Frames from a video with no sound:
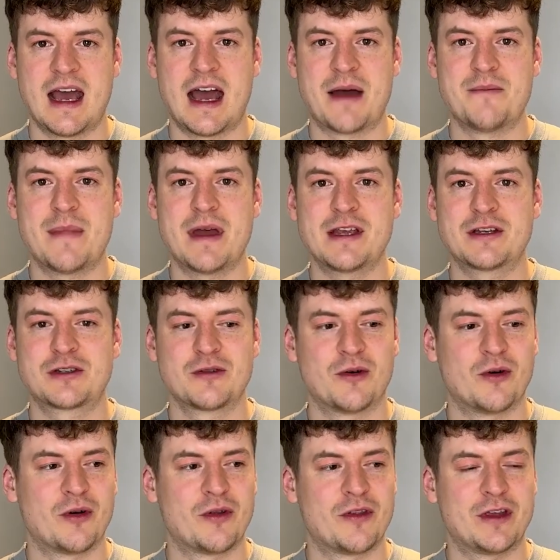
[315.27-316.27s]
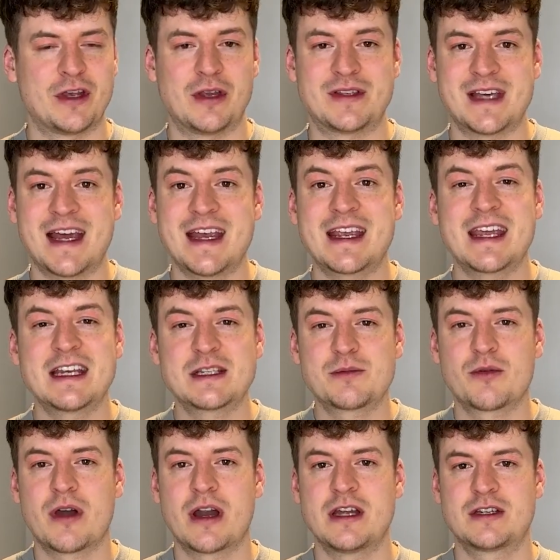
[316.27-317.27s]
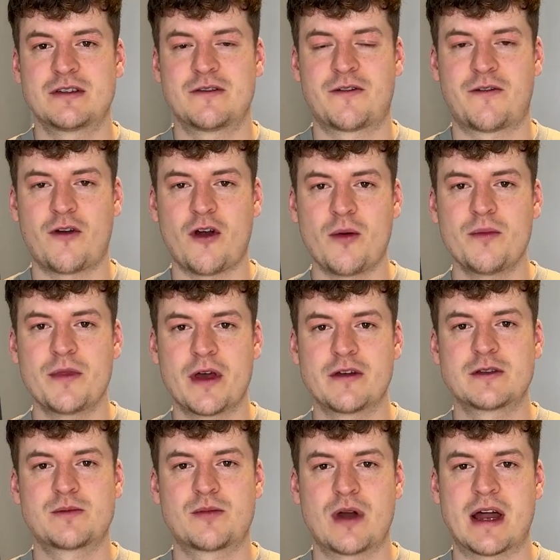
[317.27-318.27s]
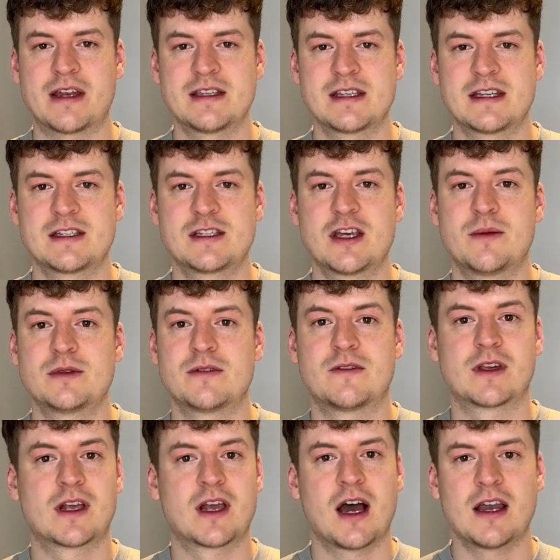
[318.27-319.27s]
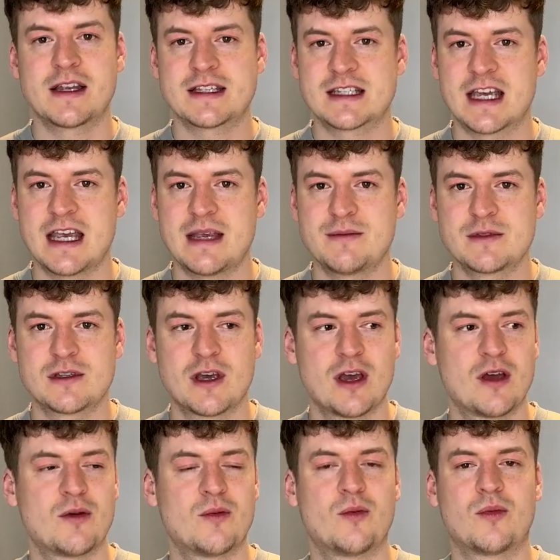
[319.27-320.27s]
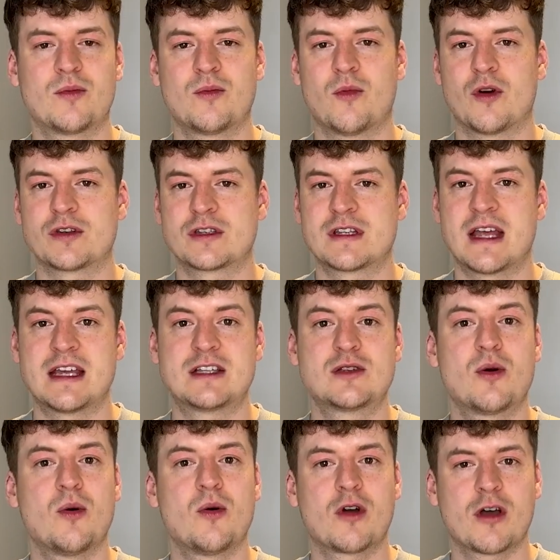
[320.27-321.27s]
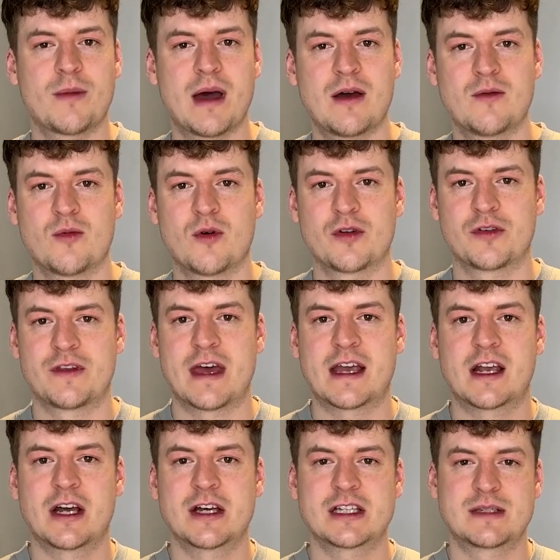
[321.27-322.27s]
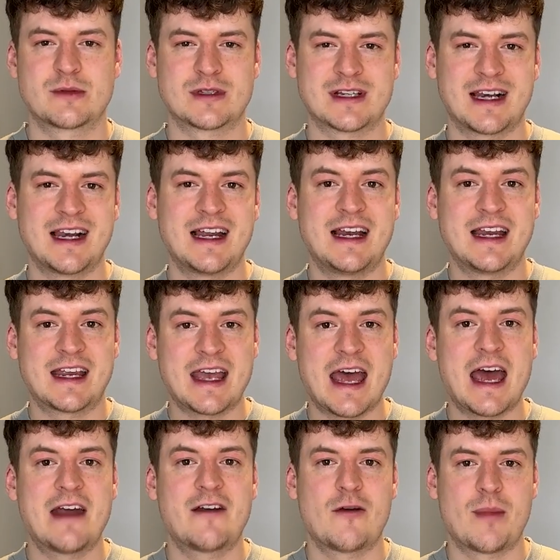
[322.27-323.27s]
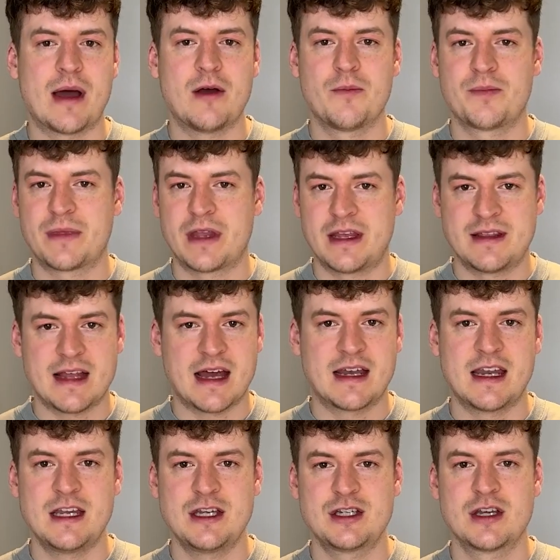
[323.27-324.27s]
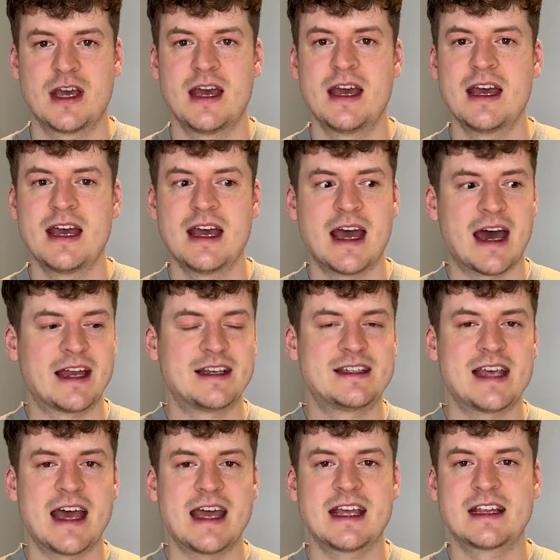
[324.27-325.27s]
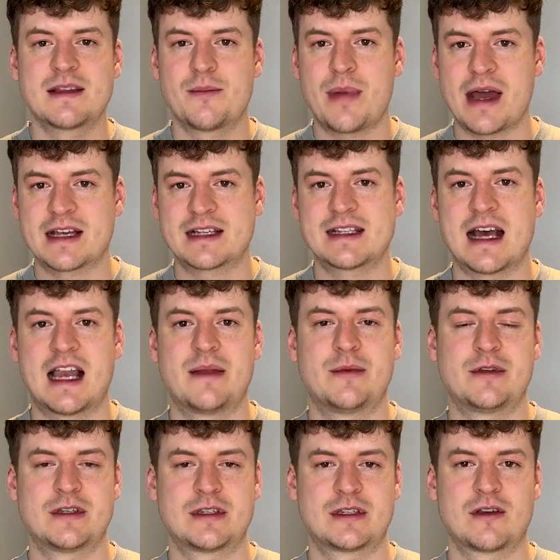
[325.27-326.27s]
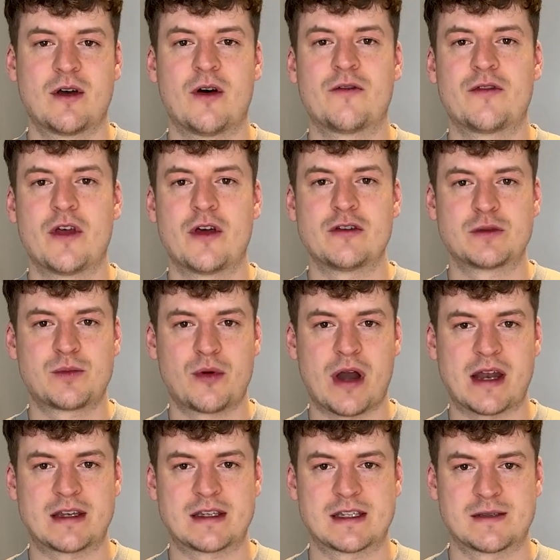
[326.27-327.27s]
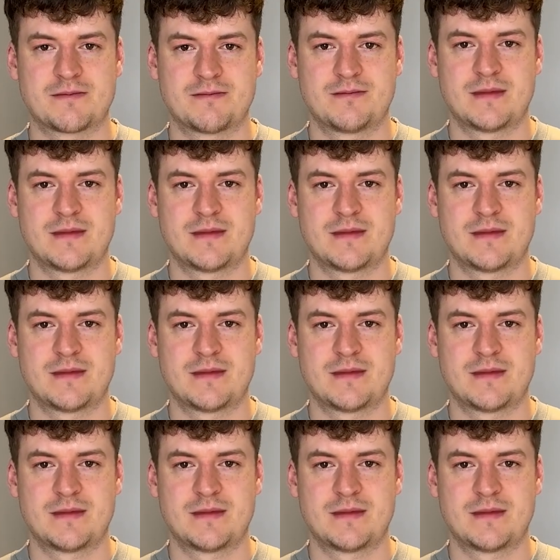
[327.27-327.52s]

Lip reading: and make sure that you take inspiration from those brands in terms of the color schemes, what do they talk about, what their customers clearly care about in that niche, and take the best elements of those brands.